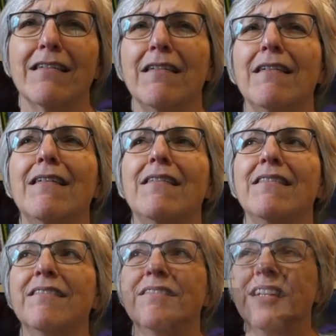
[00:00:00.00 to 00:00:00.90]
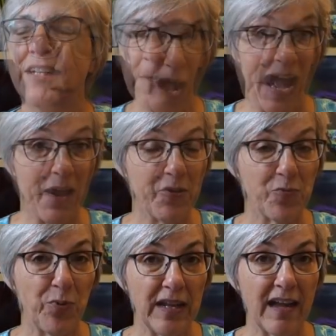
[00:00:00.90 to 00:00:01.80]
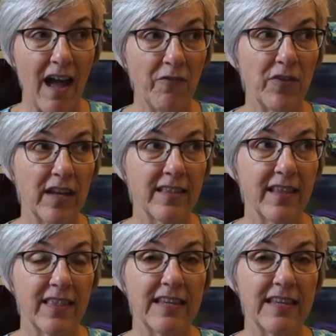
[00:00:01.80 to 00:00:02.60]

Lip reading: Oh, I was pretty confident that